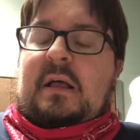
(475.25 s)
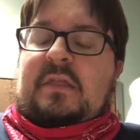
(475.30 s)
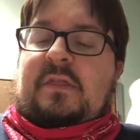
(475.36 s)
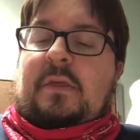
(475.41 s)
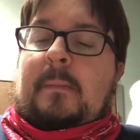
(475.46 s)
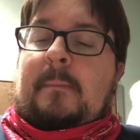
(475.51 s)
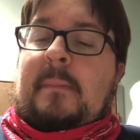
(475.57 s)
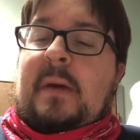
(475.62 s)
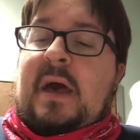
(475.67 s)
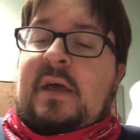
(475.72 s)
The
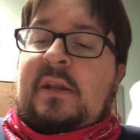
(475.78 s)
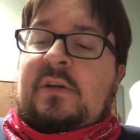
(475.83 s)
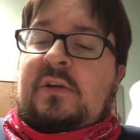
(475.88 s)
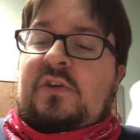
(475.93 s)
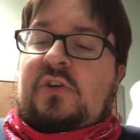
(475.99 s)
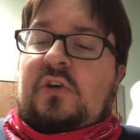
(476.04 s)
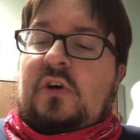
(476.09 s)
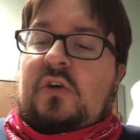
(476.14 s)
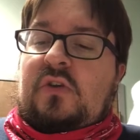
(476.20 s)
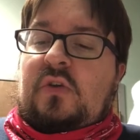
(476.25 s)
men
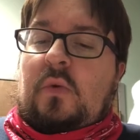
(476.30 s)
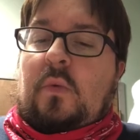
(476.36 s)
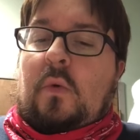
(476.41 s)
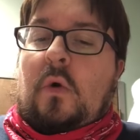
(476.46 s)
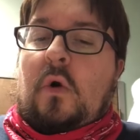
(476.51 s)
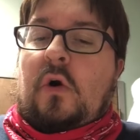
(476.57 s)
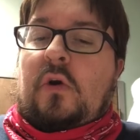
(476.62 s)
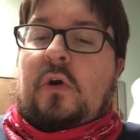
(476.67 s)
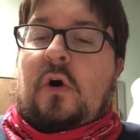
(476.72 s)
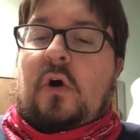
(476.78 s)
took the
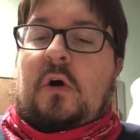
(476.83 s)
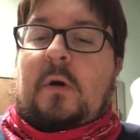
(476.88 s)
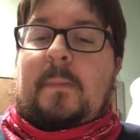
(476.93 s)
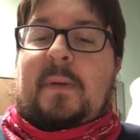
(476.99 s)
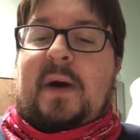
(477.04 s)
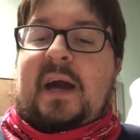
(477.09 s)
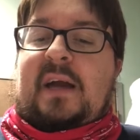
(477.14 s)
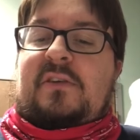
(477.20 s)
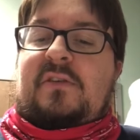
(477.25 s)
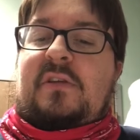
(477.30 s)
warthog
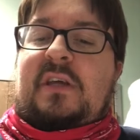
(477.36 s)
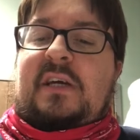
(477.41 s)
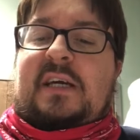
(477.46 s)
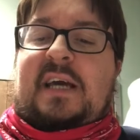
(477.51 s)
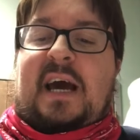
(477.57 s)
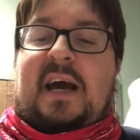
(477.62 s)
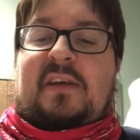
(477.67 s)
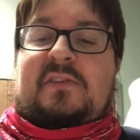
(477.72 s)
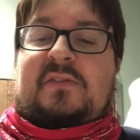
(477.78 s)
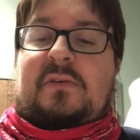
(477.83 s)
back to the
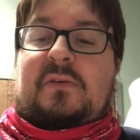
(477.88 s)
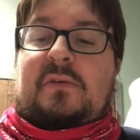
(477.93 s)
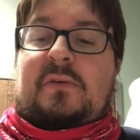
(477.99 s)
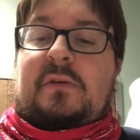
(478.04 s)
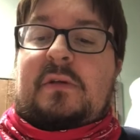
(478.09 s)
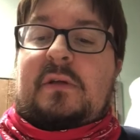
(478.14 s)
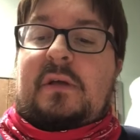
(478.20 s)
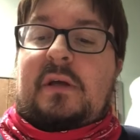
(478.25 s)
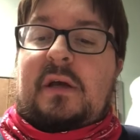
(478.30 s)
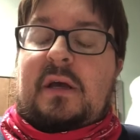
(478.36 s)

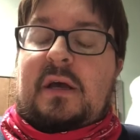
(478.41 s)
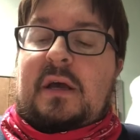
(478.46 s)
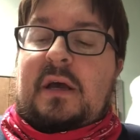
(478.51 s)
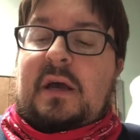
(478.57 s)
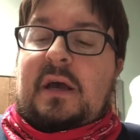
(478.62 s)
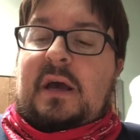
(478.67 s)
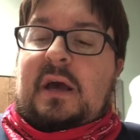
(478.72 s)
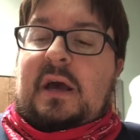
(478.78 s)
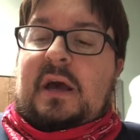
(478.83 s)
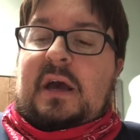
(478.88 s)
castle
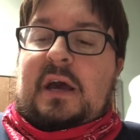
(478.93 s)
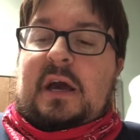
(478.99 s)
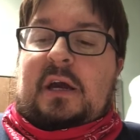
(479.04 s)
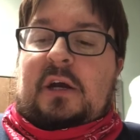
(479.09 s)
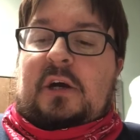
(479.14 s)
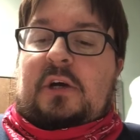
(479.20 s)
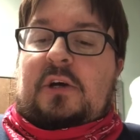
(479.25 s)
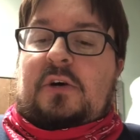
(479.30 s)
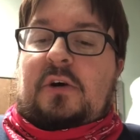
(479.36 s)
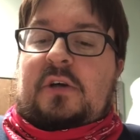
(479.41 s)

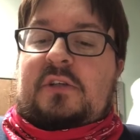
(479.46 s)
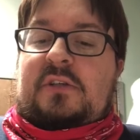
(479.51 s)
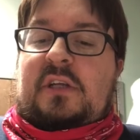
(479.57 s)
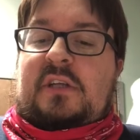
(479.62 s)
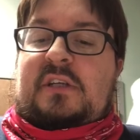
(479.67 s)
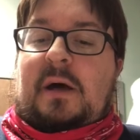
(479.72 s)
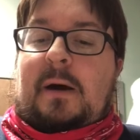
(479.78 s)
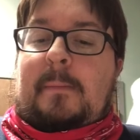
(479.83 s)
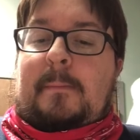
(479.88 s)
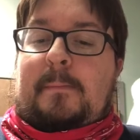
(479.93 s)
and cooked
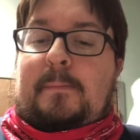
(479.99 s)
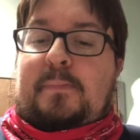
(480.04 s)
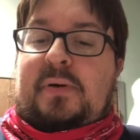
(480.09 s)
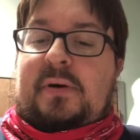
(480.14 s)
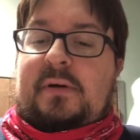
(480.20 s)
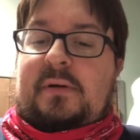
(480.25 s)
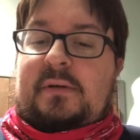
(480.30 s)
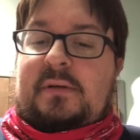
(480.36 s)
it up,